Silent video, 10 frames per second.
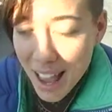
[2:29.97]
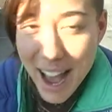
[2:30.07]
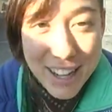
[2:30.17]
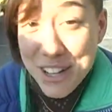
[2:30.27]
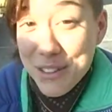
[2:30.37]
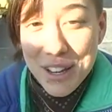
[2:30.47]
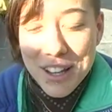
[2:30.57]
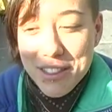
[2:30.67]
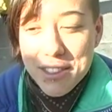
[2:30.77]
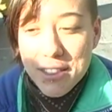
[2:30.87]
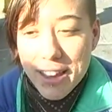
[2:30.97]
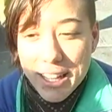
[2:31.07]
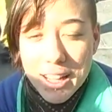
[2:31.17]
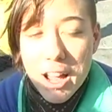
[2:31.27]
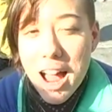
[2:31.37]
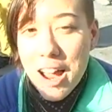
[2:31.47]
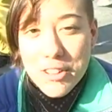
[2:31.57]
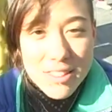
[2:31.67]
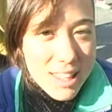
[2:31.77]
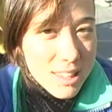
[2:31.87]
I don't know that, like
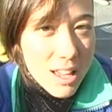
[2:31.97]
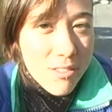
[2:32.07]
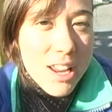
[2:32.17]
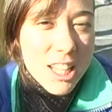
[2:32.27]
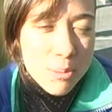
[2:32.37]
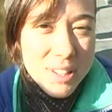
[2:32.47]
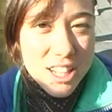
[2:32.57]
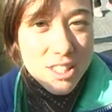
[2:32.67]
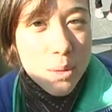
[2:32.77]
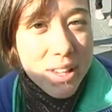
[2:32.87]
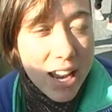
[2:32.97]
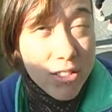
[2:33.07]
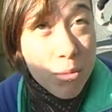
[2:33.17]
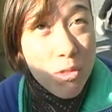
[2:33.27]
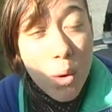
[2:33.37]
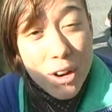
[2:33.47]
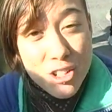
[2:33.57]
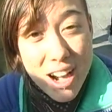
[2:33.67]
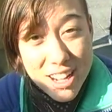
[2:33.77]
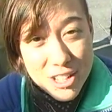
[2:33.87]
every explanation that we gave them of what we're
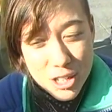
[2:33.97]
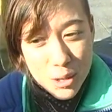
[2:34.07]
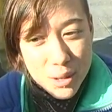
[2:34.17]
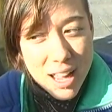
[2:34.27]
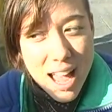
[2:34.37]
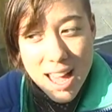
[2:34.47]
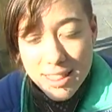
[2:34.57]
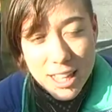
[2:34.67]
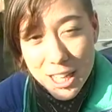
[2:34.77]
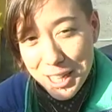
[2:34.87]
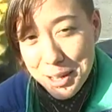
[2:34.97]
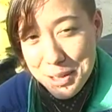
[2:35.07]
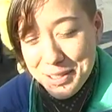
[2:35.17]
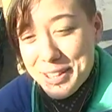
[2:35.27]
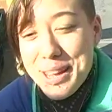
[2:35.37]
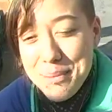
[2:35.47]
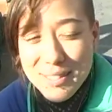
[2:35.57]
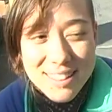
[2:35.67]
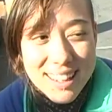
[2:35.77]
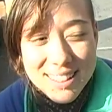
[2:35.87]
trying to do, they seemed
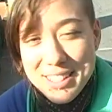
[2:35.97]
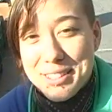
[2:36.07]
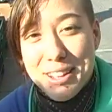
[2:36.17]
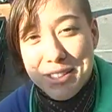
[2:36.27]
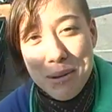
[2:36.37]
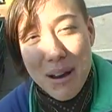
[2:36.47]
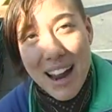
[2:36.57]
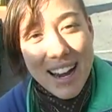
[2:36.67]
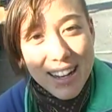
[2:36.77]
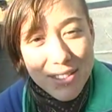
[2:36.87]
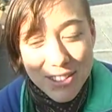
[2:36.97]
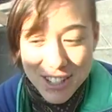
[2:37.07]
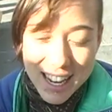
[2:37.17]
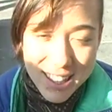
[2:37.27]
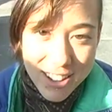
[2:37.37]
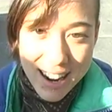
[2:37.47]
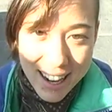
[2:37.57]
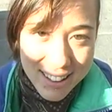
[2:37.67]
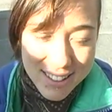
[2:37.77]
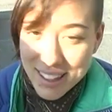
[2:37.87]
like disgusted by and shaking their
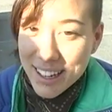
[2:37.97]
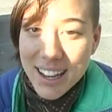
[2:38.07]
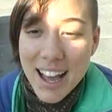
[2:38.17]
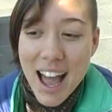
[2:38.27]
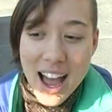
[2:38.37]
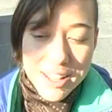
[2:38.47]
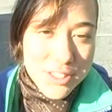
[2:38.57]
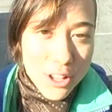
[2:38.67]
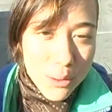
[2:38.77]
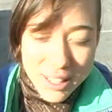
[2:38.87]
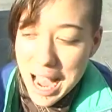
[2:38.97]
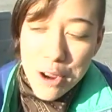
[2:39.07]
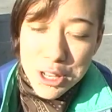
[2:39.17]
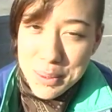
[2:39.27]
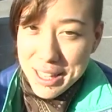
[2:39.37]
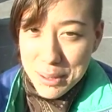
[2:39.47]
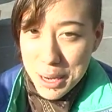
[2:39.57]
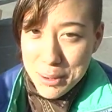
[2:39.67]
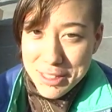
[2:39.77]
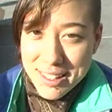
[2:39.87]
heads, like as though like how could we get
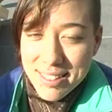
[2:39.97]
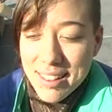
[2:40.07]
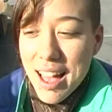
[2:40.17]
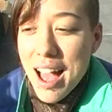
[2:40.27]
away with this?